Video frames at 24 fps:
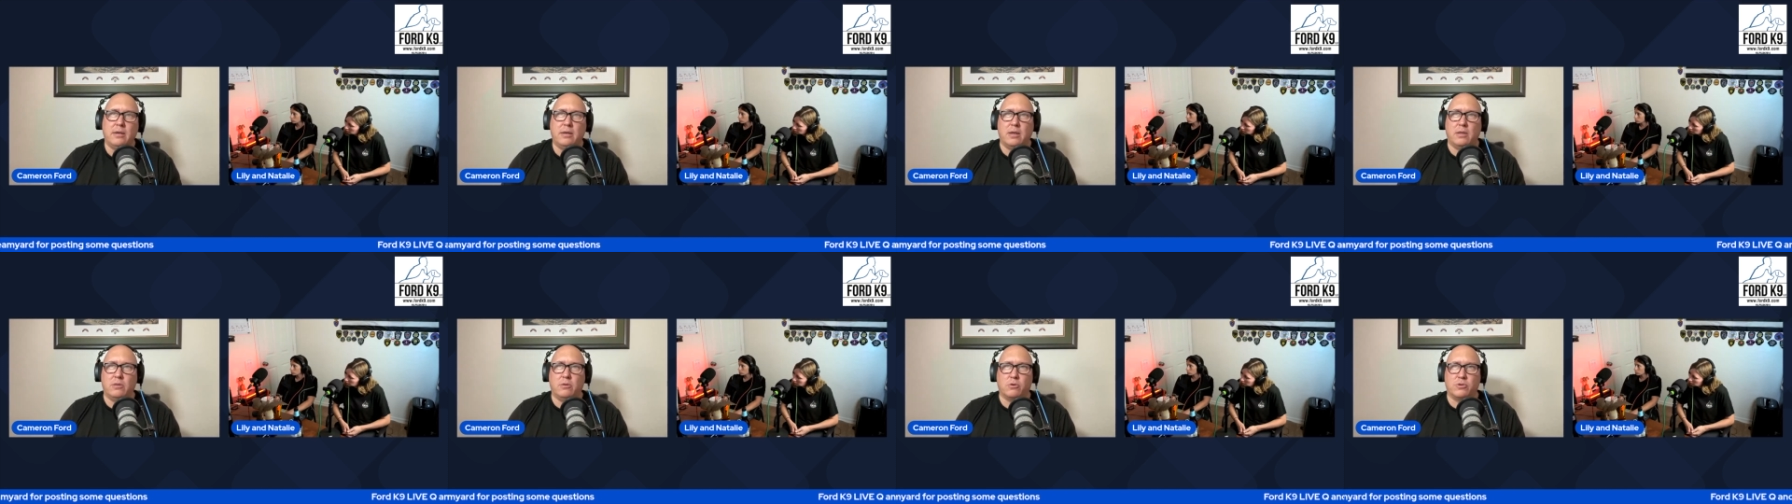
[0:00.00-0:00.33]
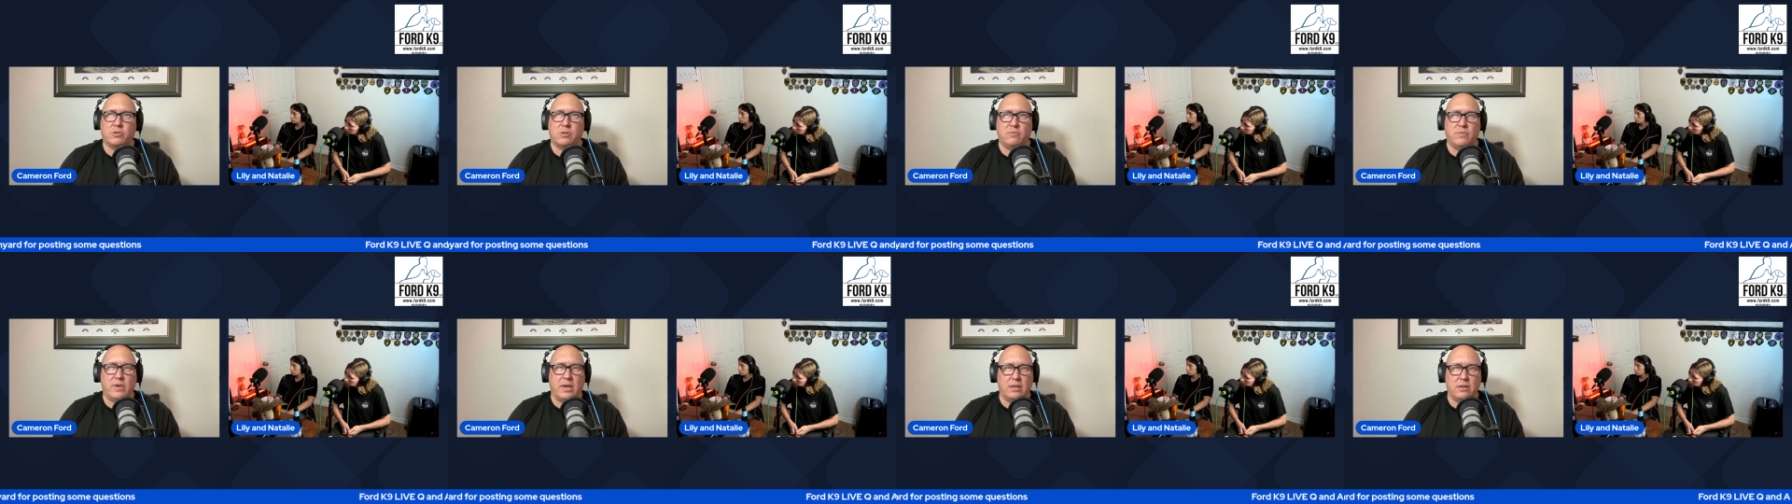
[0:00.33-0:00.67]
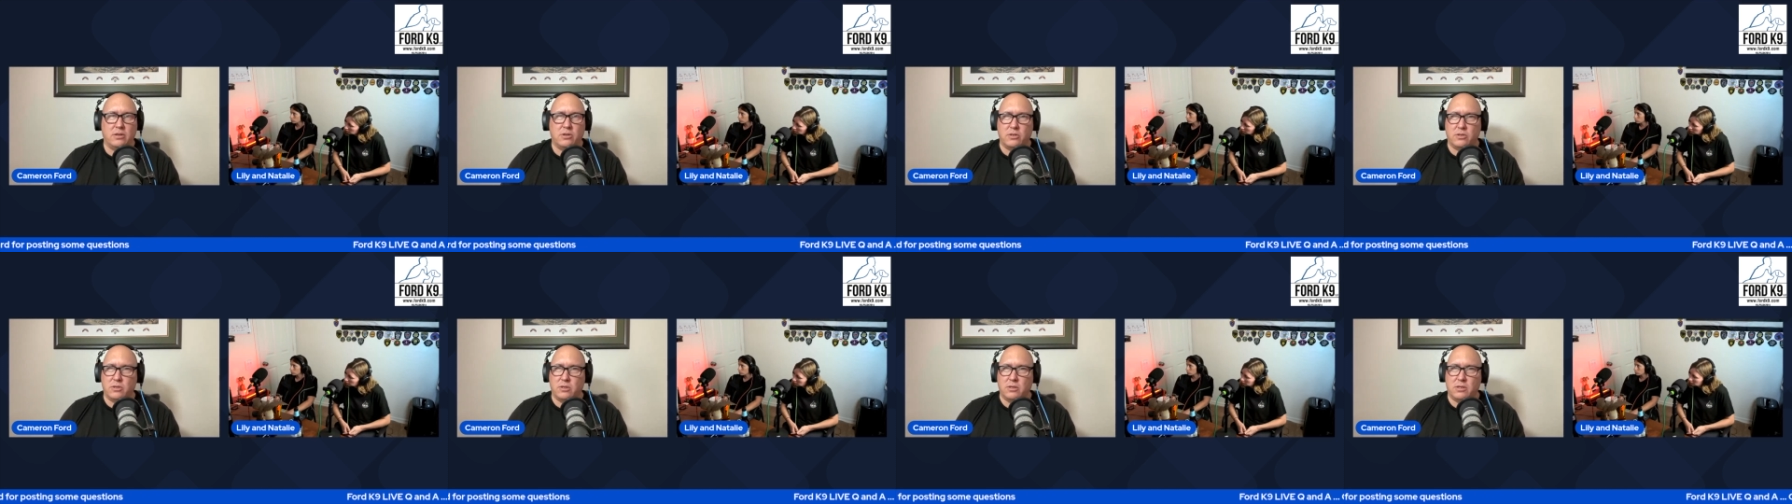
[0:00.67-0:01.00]
and there's
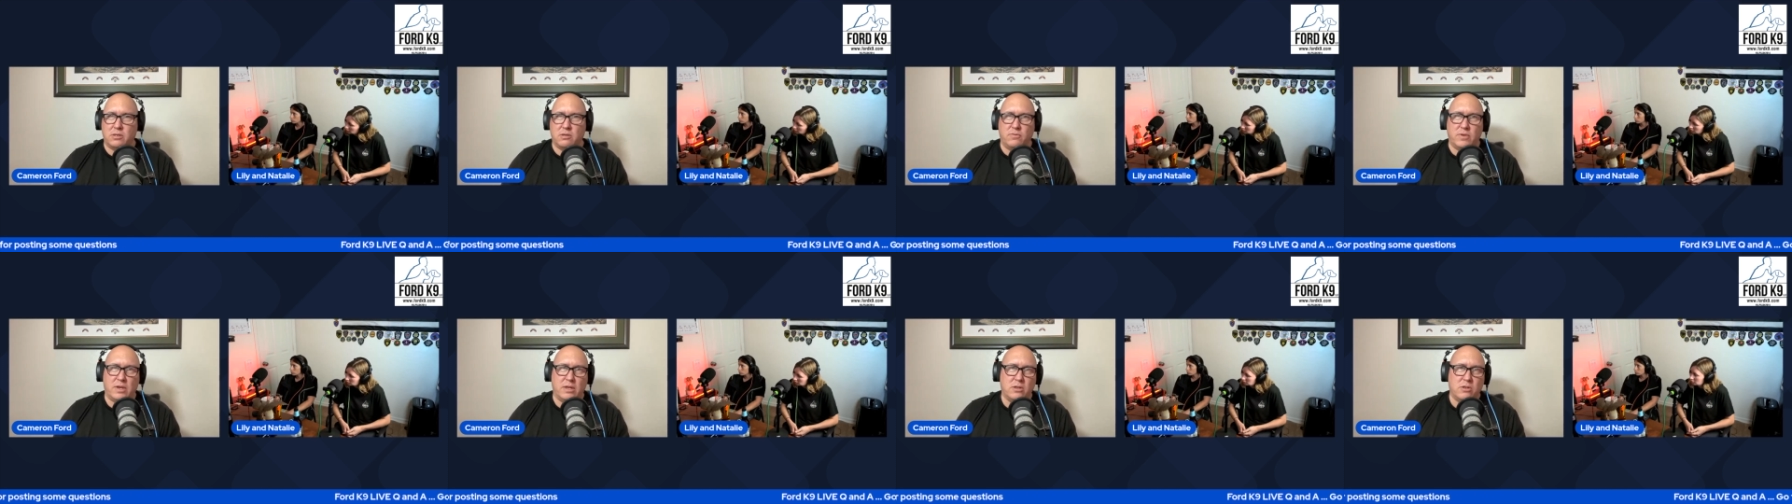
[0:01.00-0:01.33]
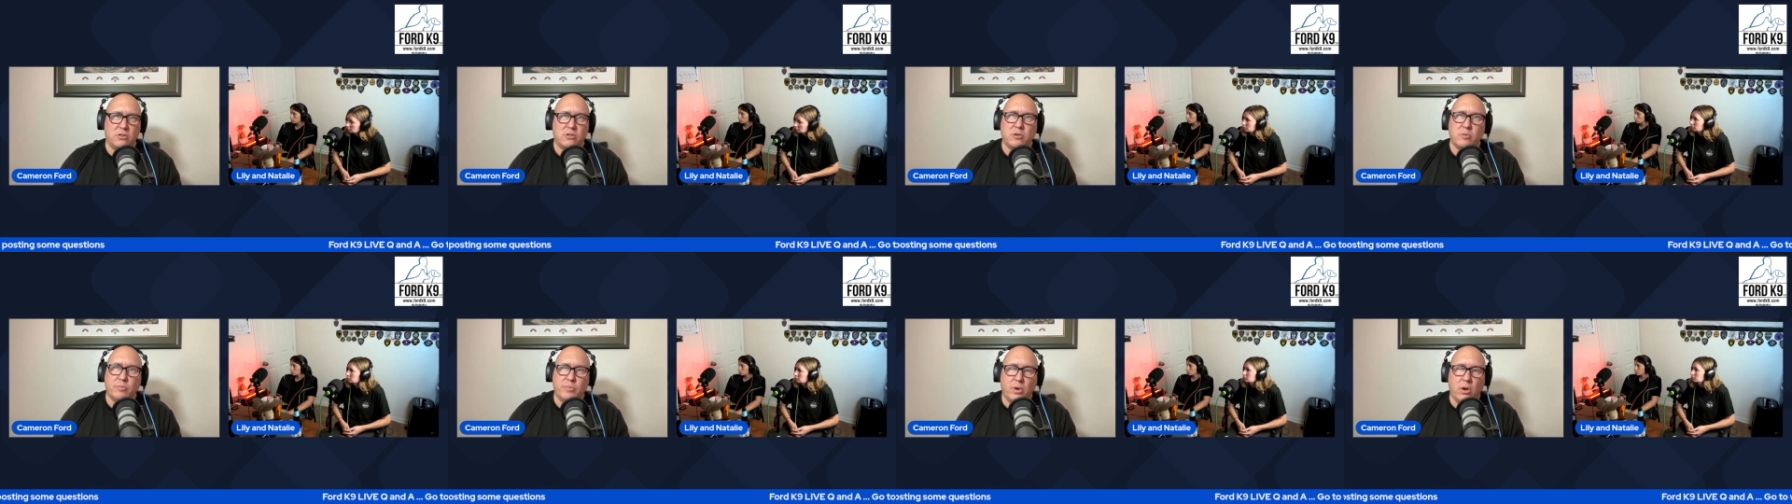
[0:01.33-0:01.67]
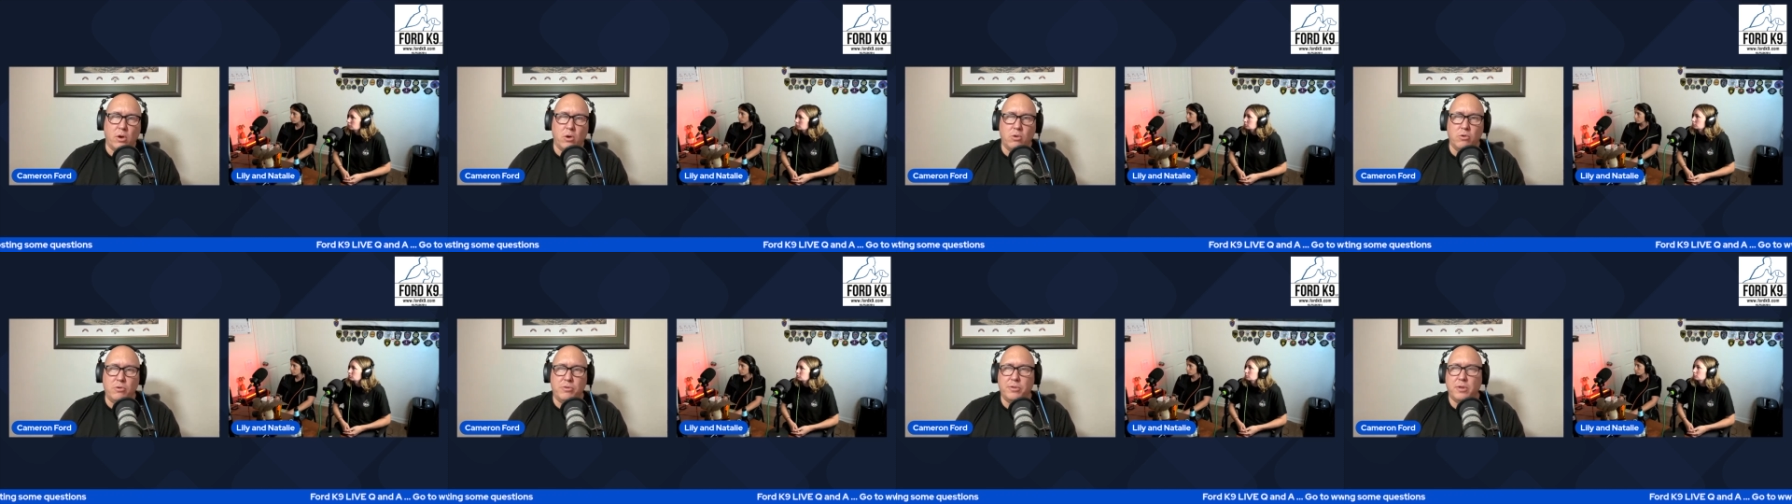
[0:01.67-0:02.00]
advantages and disadvantages to
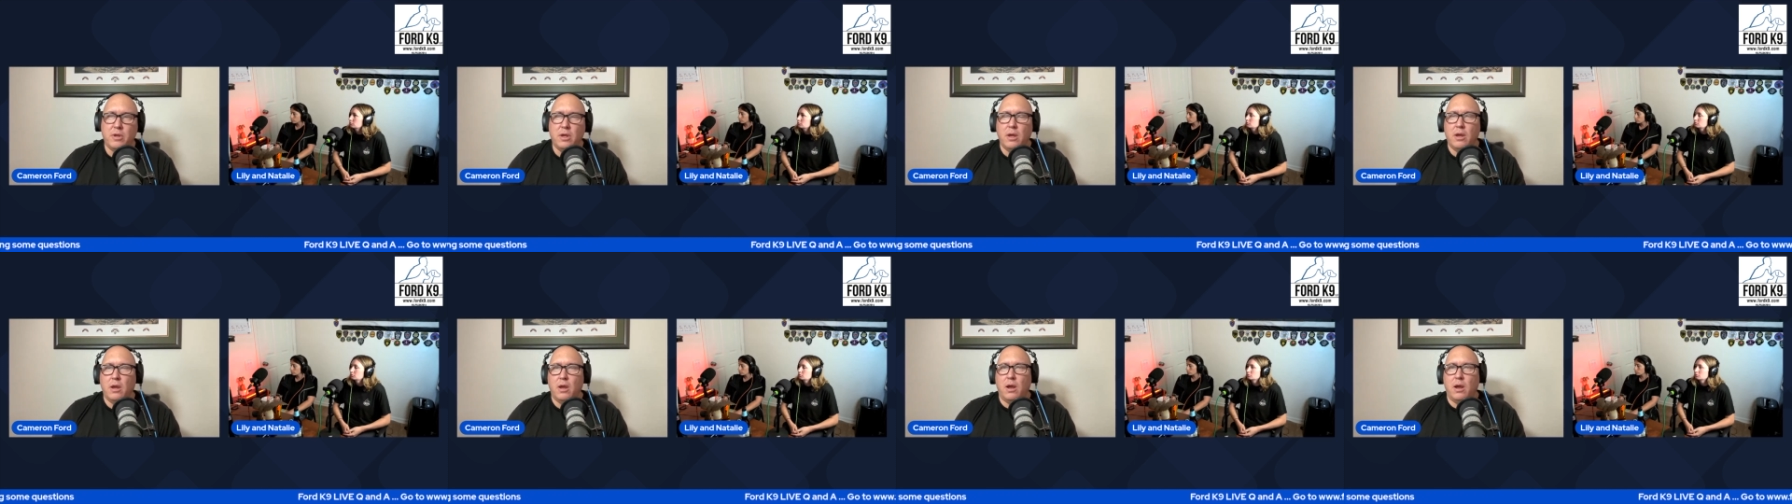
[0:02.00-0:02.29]
both.